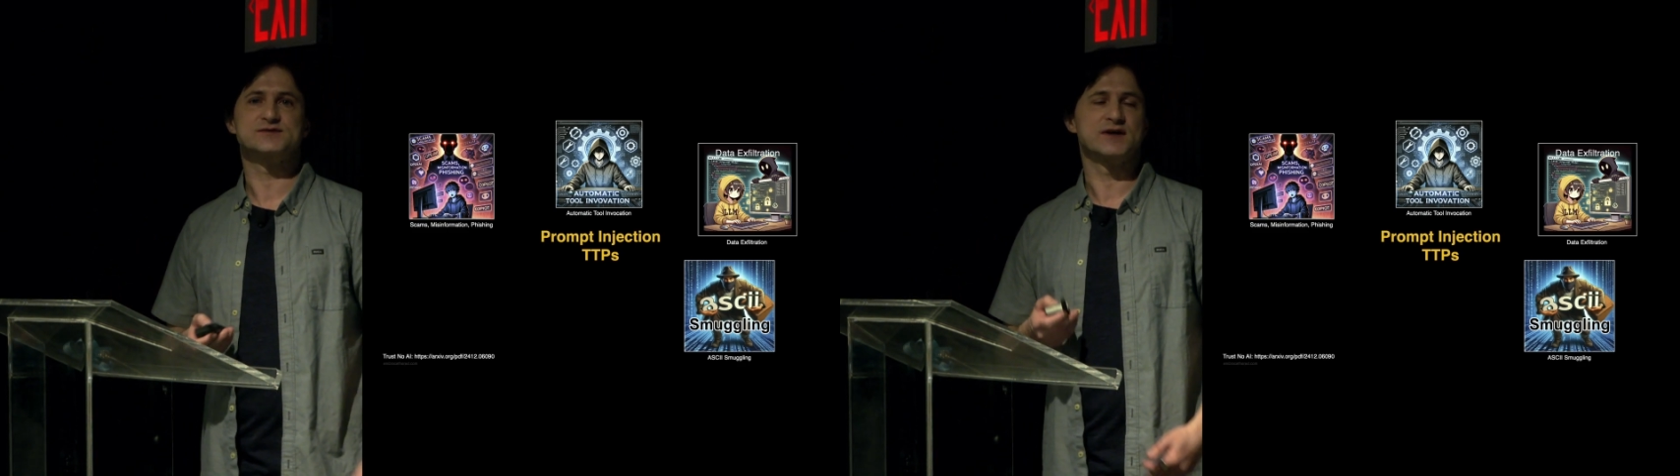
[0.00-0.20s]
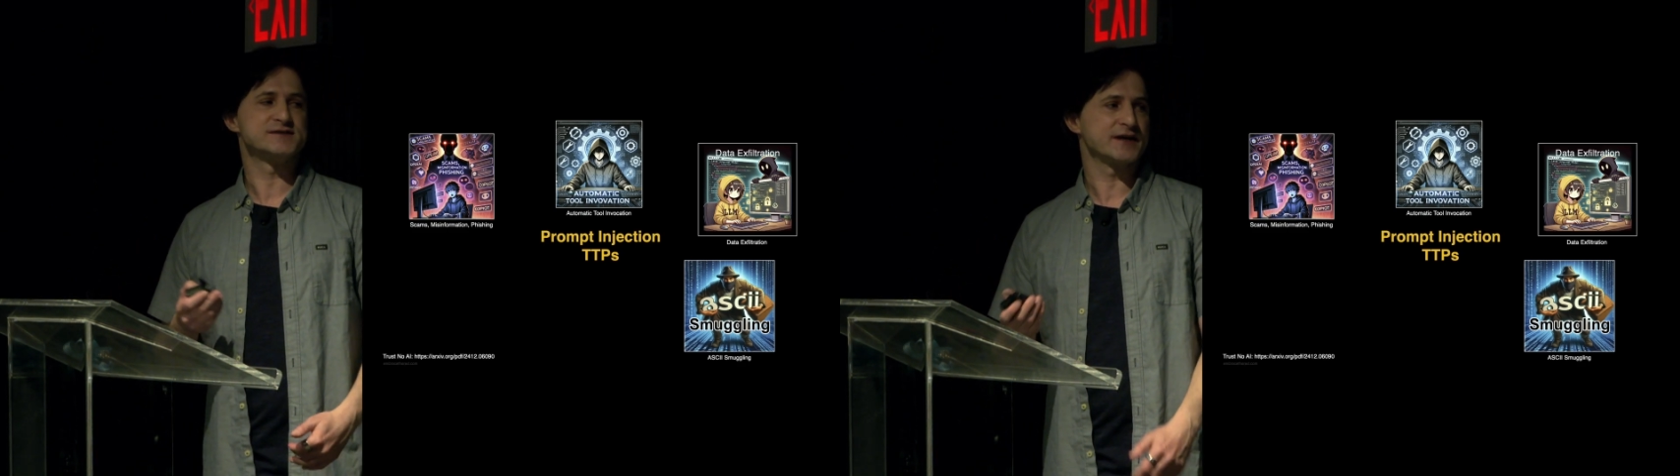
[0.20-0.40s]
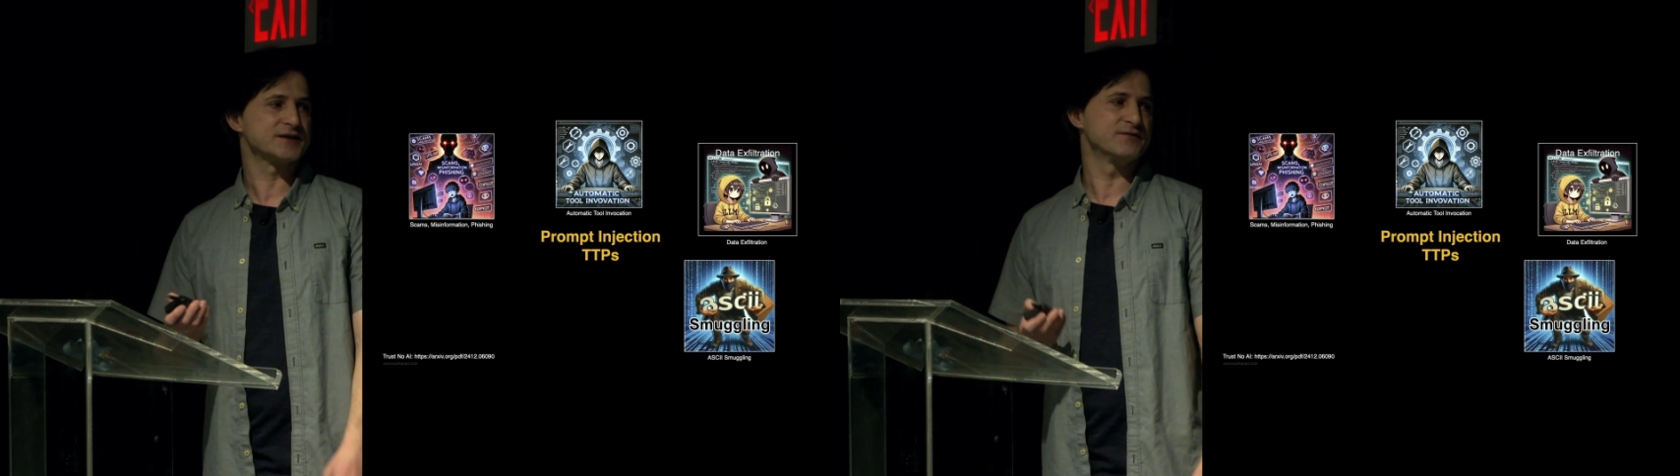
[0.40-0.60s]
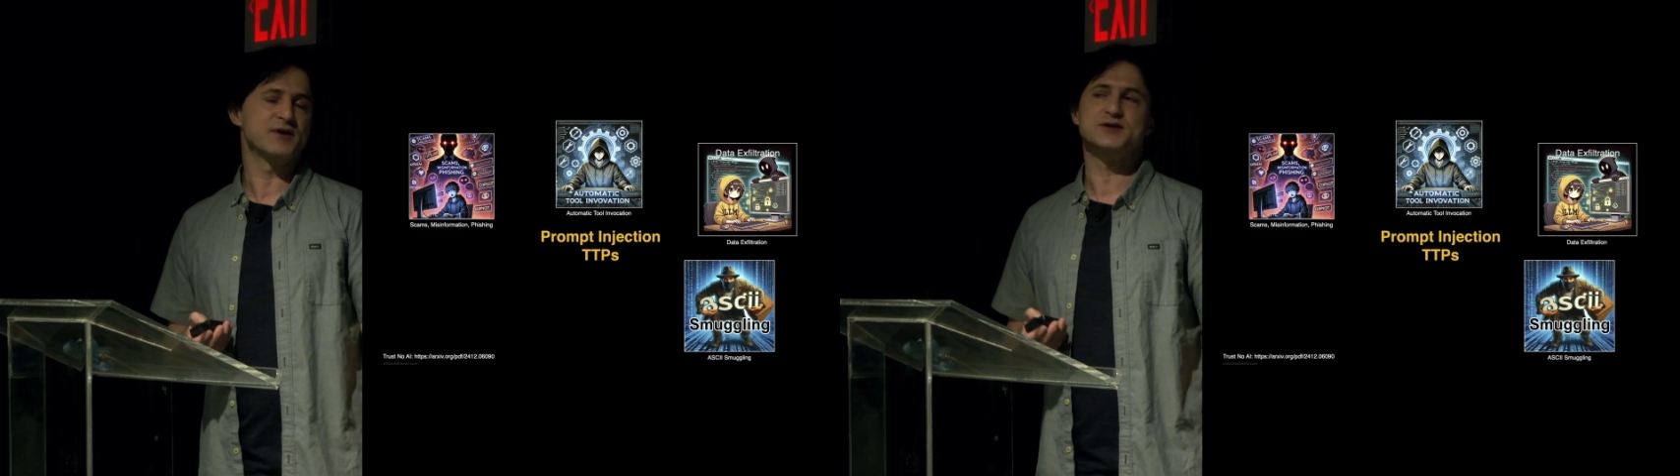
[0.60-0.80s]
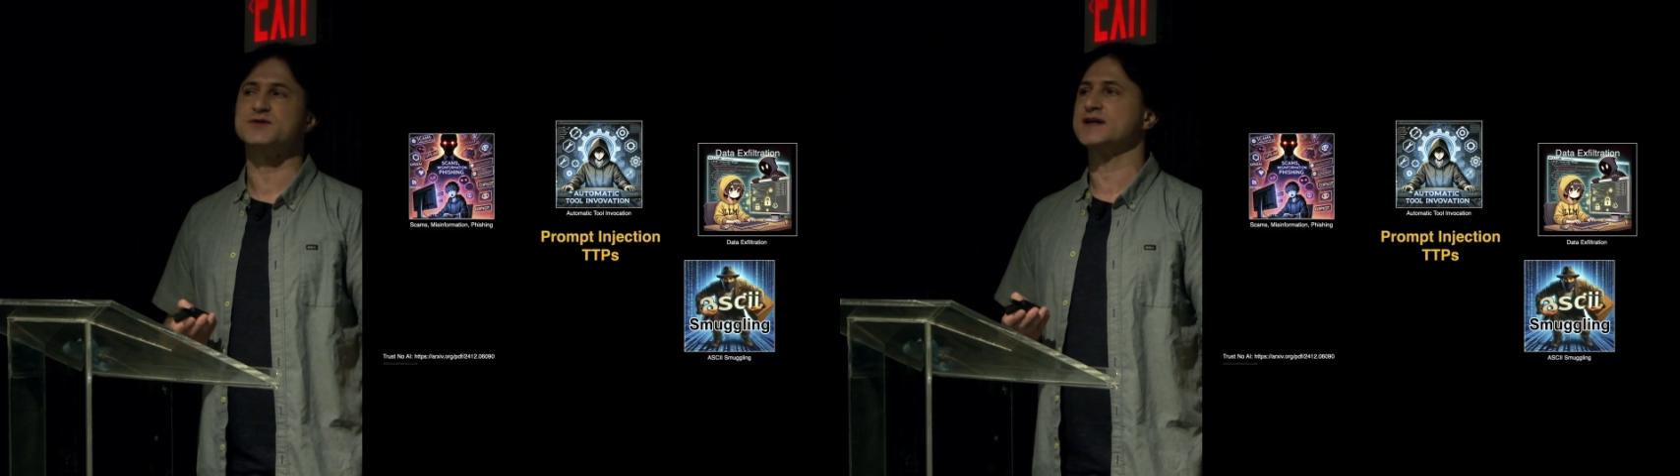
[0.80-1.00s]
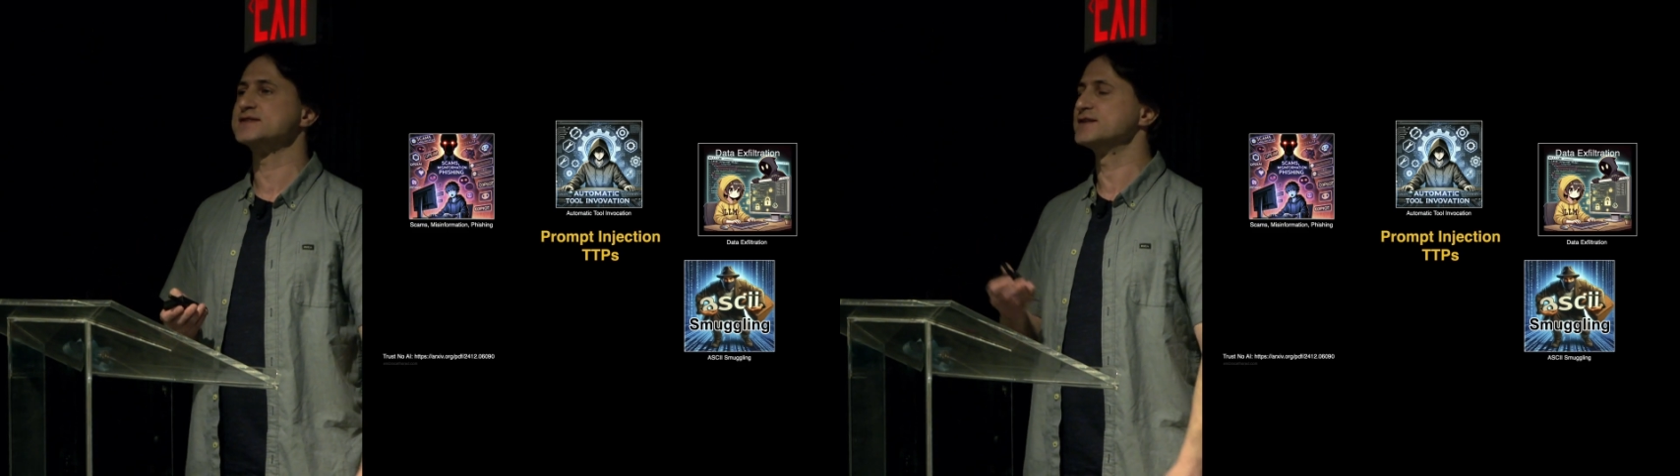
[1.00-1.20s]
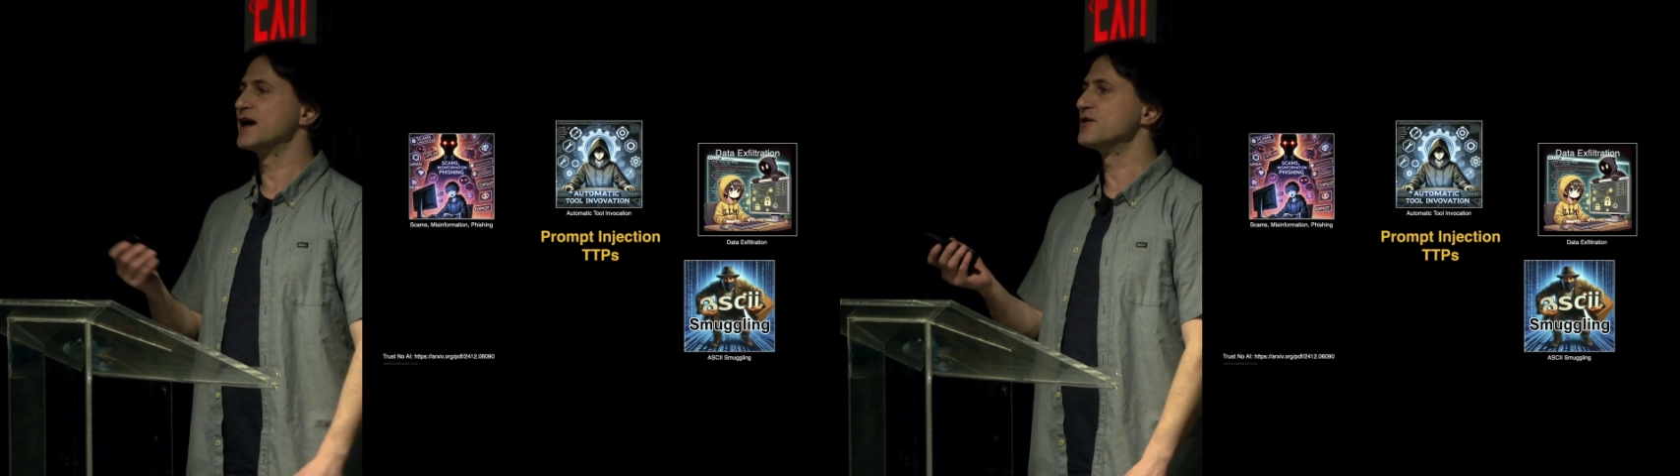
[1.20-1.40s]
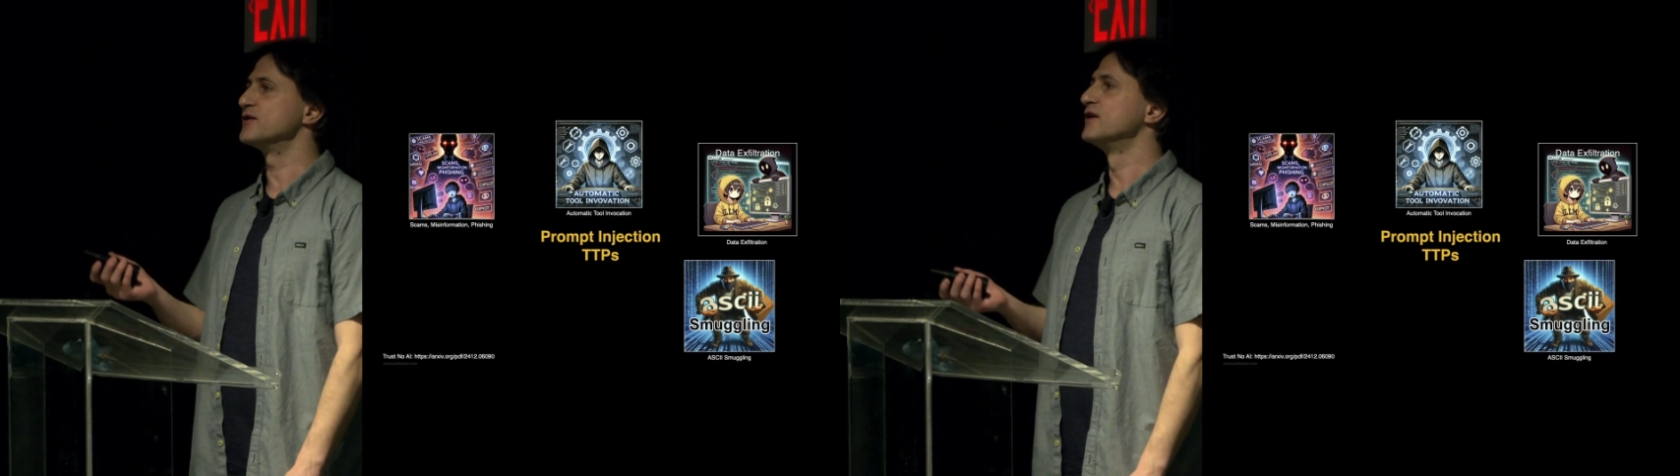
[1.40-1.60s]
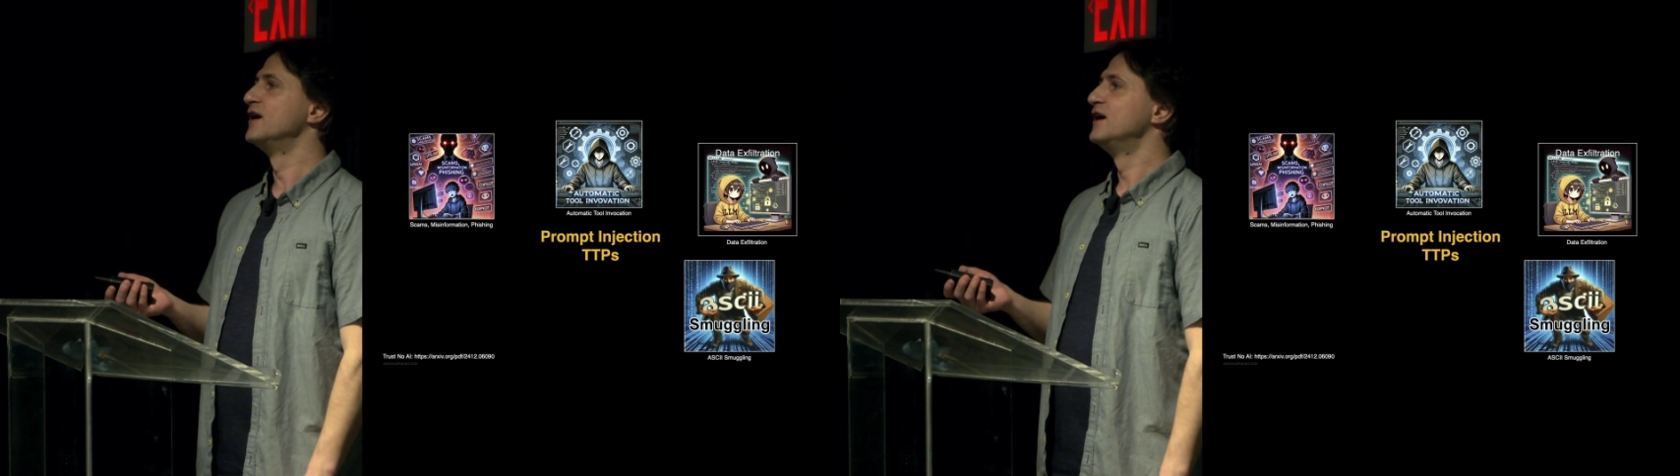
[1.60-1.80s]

So that's actually a very tricky scenario